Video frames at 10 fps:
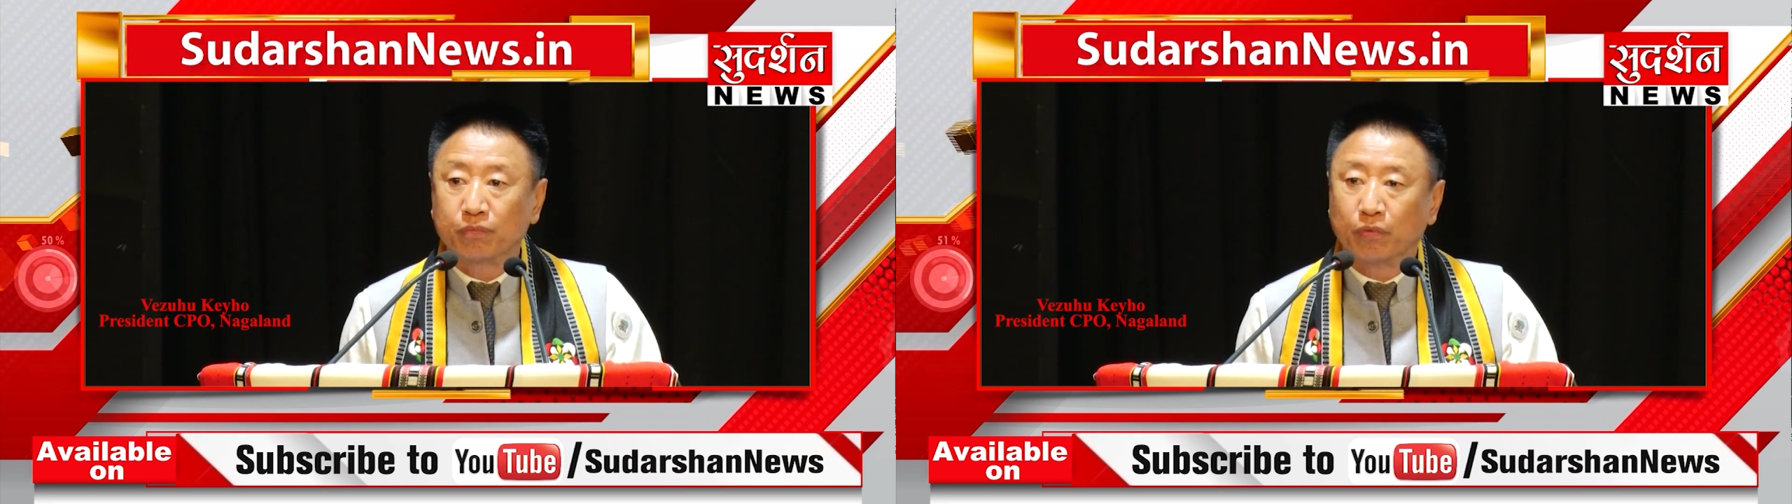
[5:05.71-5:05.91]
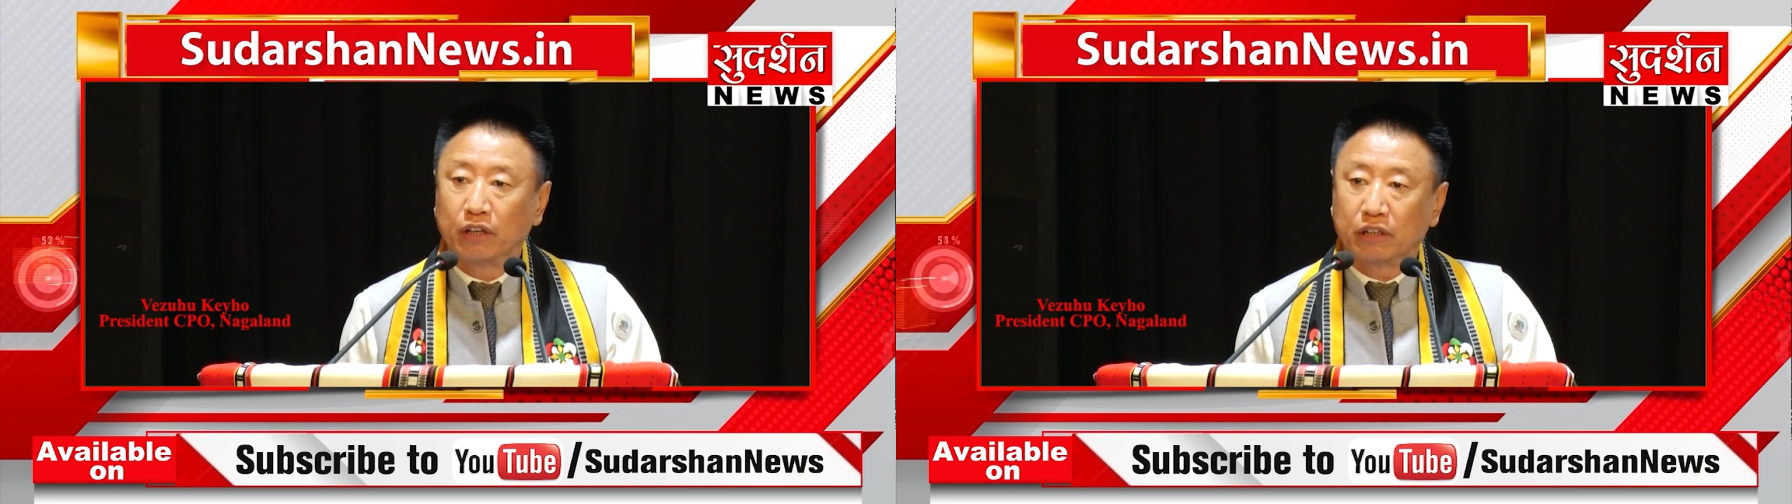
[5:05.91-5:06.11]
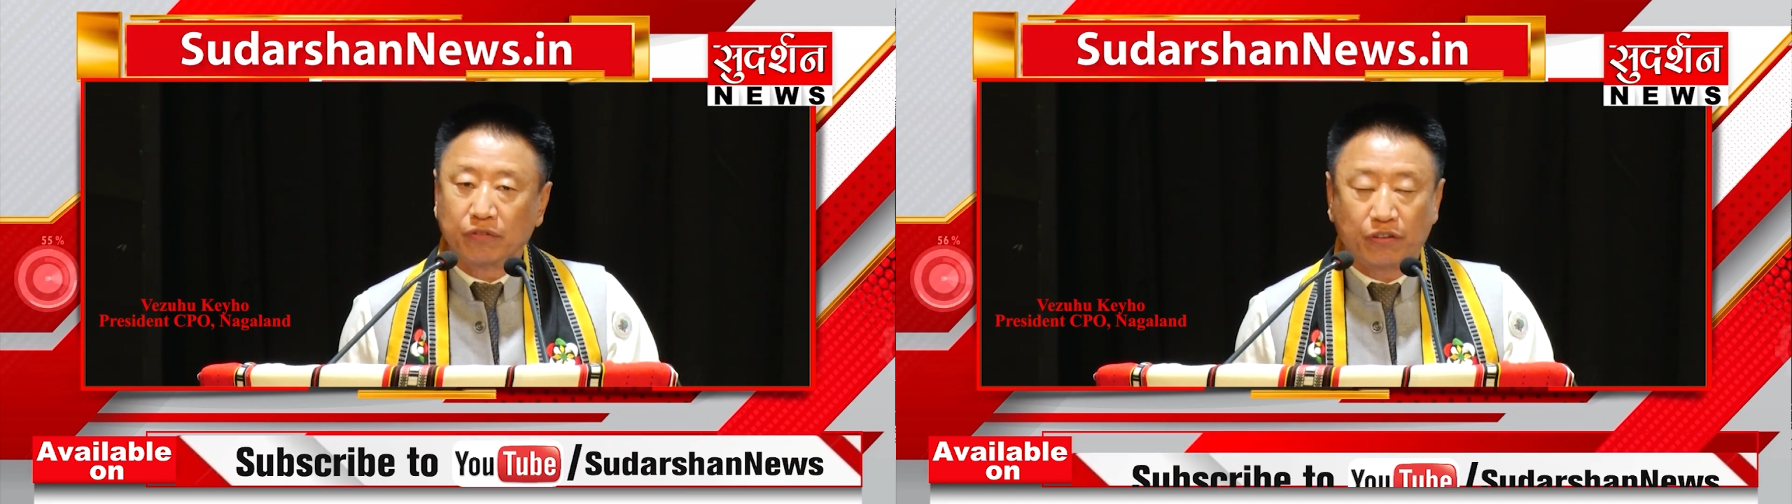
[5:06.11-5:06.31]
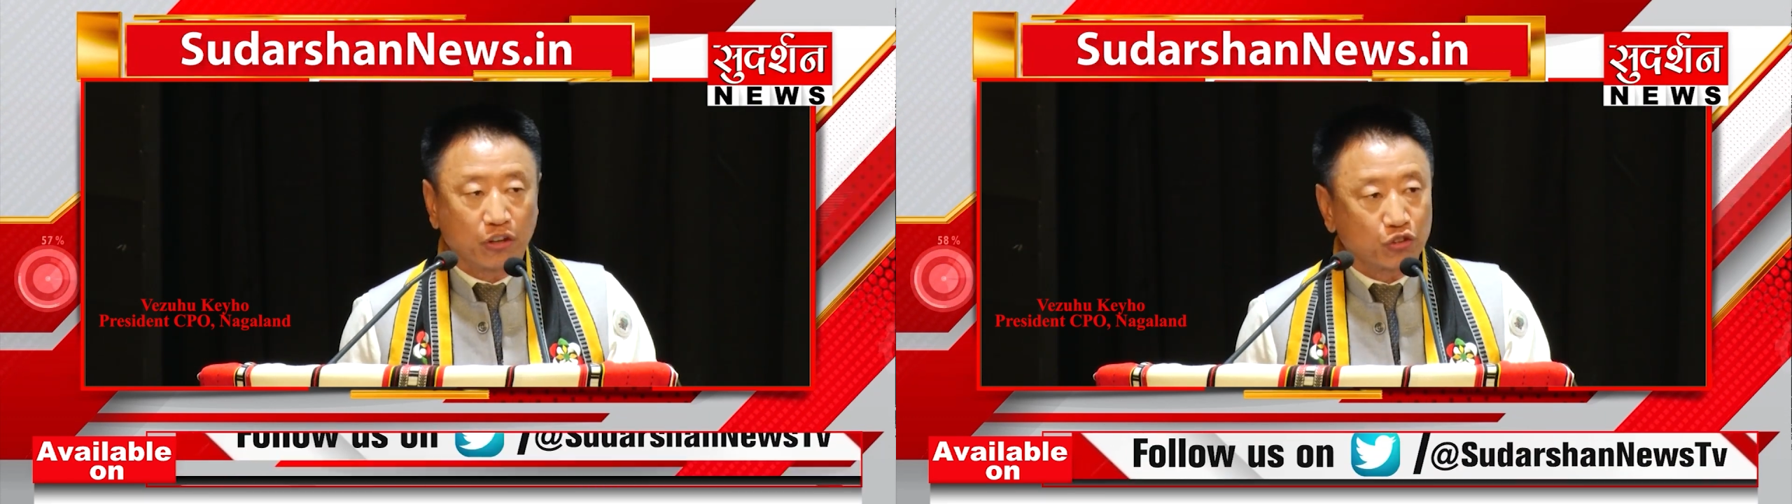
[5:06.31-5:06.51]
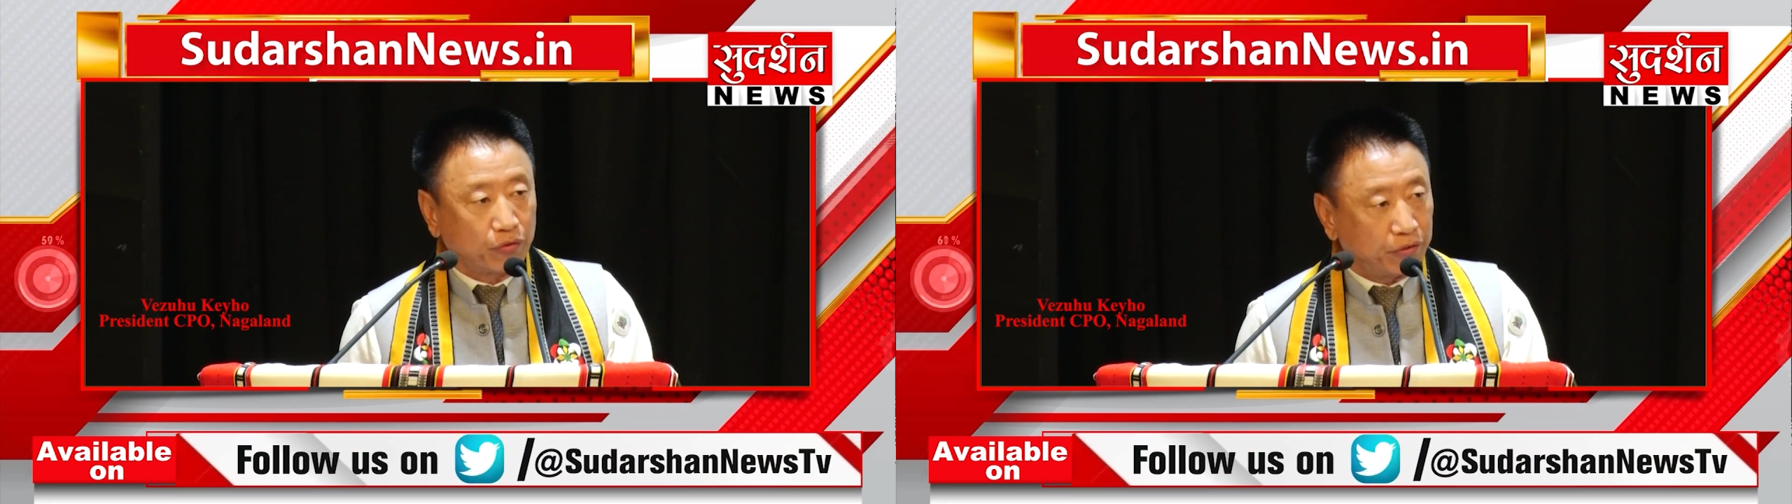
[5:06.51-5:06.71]
political
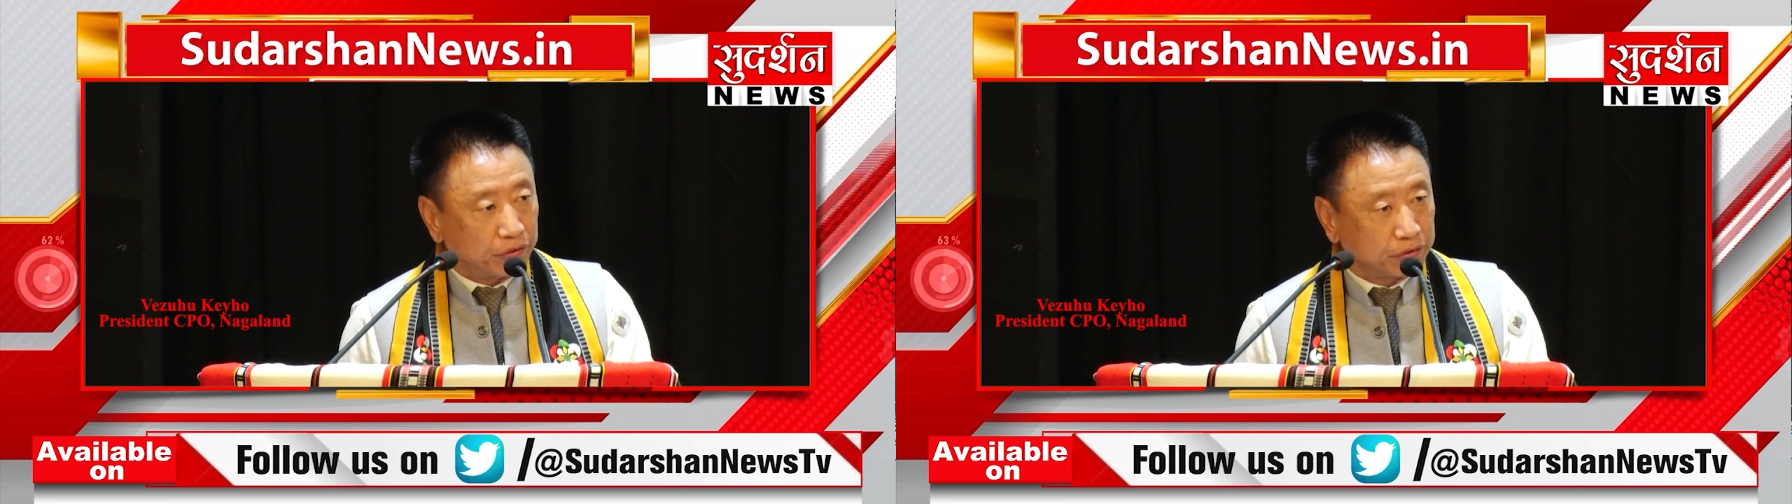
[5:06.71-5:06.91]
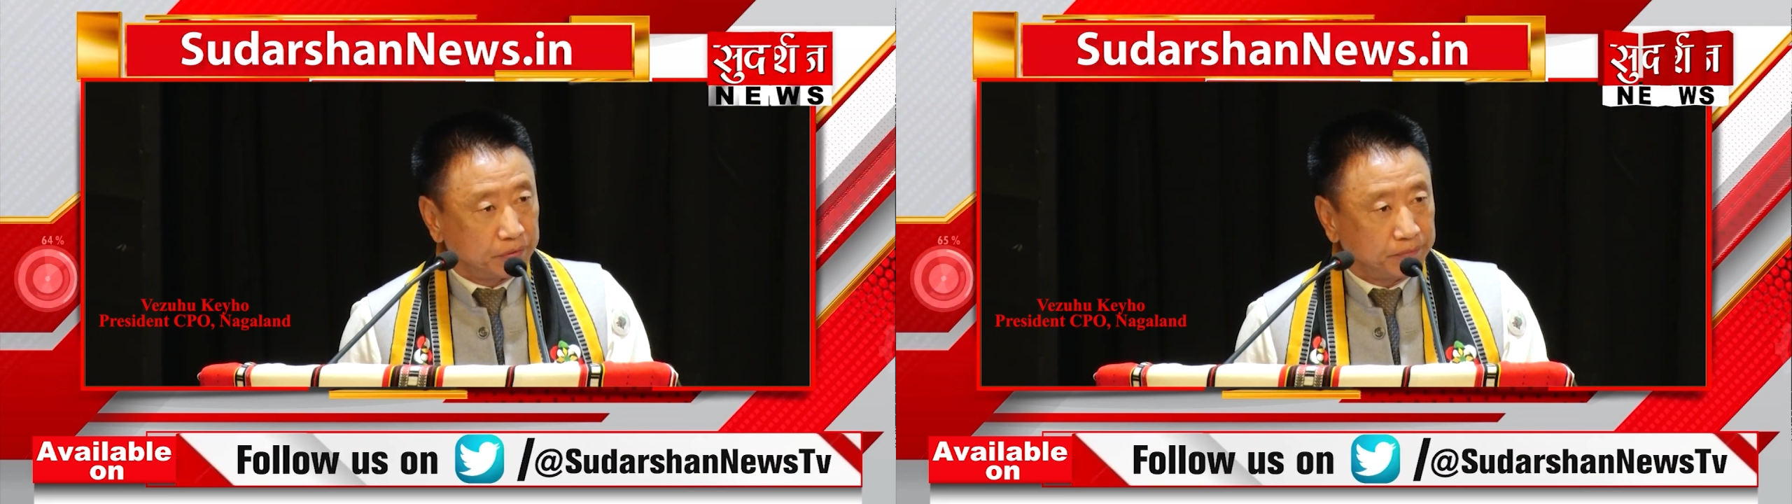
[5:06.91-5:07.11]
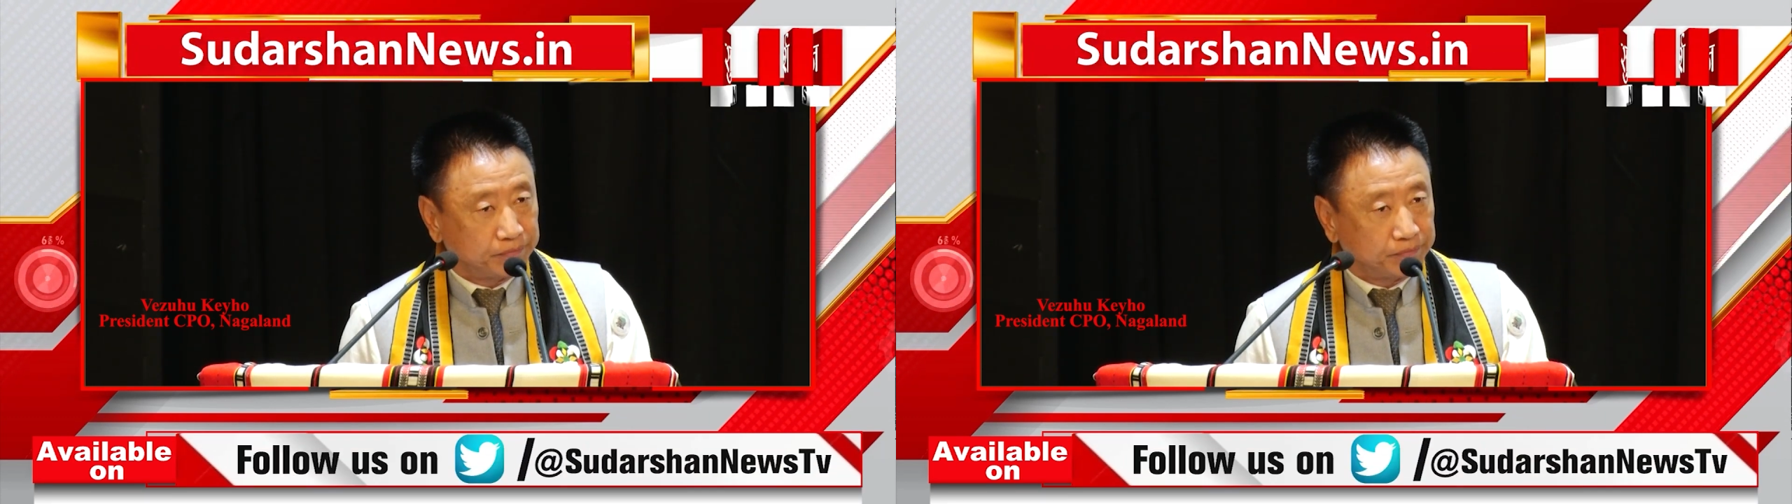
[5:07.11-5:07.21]
philosophers